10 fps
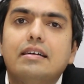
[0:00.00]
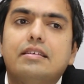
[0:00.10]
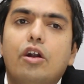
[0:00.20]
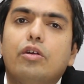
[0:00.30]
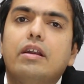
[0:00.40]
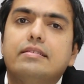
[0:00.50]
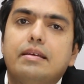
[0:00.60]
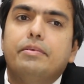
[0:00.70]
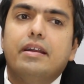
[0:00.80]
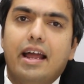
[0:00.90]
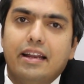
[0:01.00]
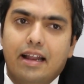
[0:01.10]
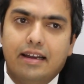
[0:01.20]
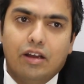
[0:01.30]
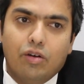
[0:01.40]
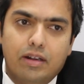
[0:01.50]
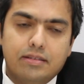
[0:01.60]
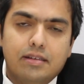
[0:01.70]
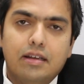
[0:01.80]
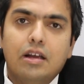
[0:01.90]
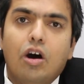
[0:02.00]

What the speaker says: serotonin receptor antagonist,